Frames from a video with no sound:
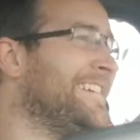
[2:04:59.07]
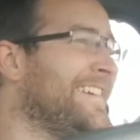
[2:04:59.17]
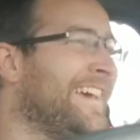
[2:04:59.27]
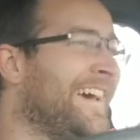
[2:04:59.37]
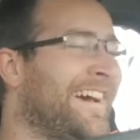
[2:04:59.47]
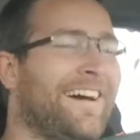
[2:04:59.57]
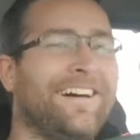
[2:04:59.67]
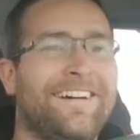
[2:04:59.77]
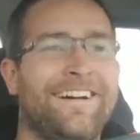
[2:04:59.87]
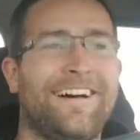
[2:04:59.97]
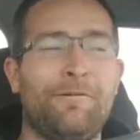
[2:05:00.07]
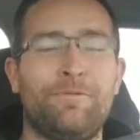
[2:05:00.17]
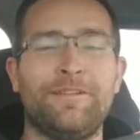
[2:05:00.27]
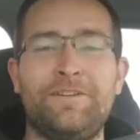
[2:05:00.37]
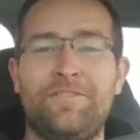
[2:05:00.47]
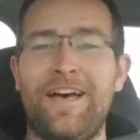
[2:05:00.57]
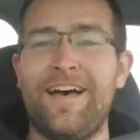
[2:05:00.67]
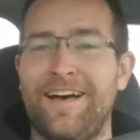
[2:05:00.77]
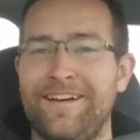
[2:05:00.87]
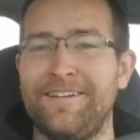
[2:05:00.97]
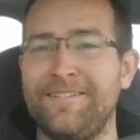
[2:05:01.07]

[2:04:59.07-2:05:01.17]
Yeah, I believe that.